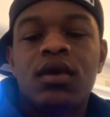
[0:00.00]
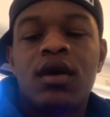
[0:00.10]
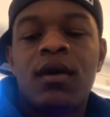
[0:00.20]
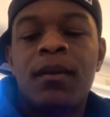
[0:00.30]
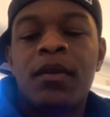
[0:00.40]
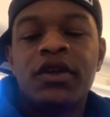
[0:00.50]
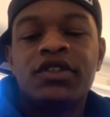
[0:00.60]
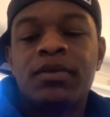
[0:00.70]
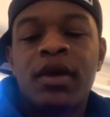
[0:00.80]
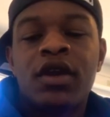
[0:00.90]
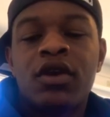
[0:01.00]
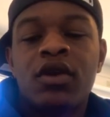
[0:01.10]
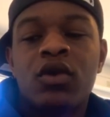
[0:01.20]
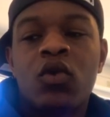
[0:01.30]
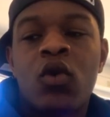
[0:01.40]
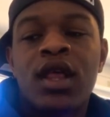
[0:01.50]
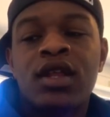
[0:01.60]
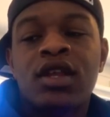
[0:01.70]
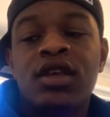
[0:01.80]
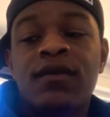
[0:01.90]
much better
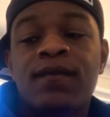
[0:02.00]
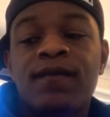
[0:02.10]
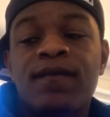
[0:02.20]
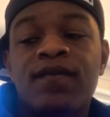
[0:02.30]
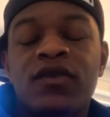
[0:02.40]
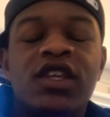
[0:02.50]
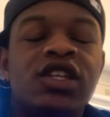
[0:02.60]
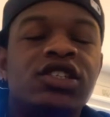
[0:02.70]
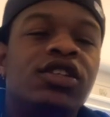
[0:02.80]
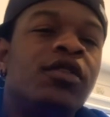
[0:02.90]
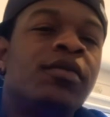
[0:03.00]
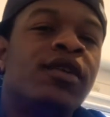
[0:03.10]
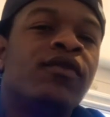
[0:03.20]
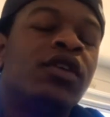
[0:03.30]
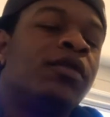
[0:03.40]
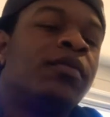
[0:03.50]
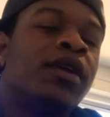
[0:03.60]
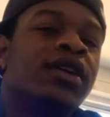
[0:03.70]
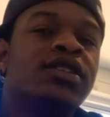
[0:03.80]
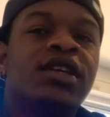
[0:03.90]
quality than it should be for the
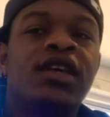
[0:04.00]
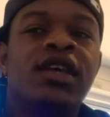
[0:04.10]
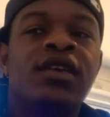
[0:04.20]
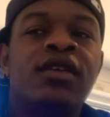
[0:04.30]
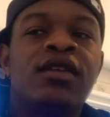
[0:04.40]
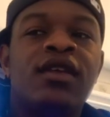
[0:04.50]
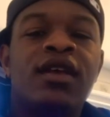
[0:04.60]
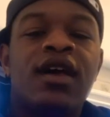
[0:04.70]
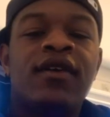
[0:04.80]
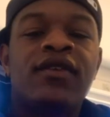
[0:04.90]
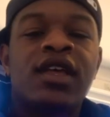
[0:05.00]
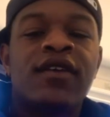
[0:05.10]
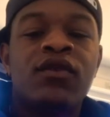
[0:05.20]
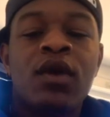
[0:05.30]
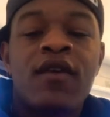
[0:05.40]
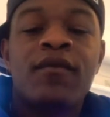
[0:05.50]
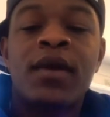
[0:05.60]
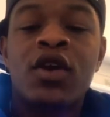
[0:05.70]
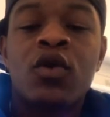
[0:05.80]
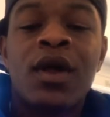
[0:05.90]
price. It I feel like if you have
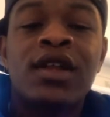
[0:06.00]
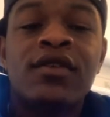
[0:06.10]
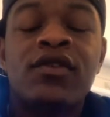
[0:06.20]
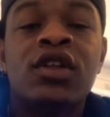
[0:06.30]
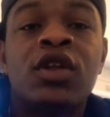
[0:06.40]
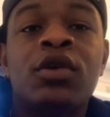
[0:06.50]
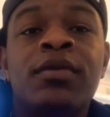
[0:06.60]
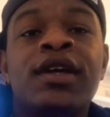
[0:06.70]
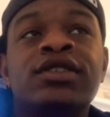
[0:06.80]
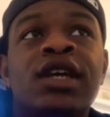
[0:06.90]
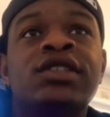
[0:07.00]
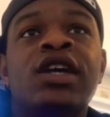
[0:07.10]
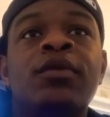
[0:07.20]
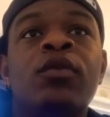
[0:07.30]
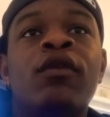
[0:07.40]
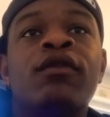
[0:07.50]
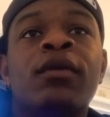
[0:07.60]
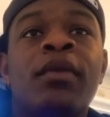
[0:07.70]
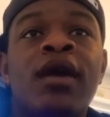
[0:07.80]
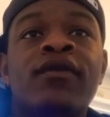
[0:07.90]
better quality for a lower price, that's how more of the
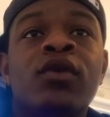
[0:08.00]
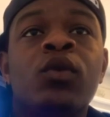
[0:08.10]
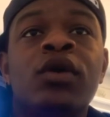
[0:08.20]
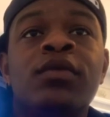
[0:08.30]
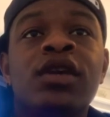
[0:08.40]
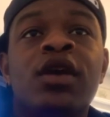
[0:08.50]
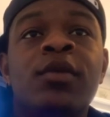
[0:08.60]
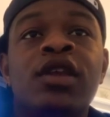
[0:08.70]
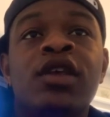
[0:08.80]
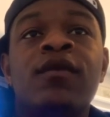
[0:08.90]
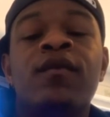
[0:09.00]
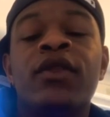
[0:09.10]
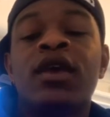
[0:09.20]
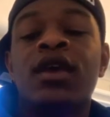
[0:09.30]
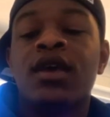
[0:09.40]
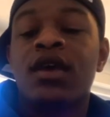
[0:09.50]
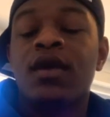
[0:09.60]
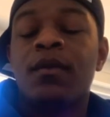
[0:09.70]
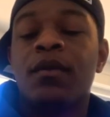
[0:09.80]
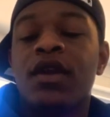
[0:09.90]
profit will be coming in.
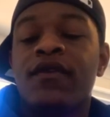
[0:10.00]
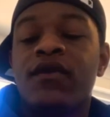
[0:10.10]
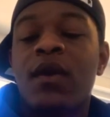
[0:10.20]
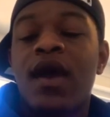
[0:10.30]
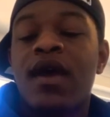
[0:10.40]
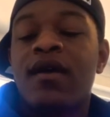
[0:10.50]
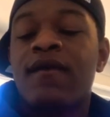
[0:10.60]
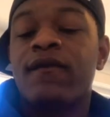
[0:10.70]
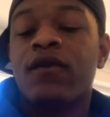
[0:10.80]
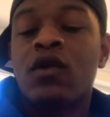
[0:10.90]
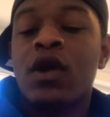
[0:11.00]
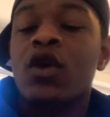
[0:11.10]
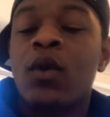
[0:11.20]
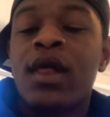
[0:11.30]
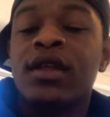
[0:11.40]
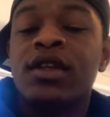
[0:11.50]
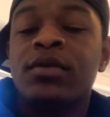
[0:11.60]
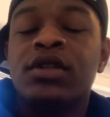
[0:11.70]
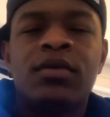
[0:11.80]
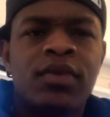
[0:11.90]
But if you have great quality
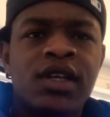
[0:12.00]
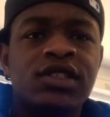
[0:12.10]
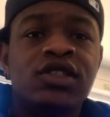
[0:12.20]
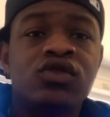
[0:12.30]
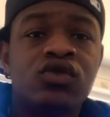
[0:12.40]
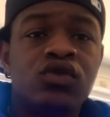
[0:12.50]
but the price is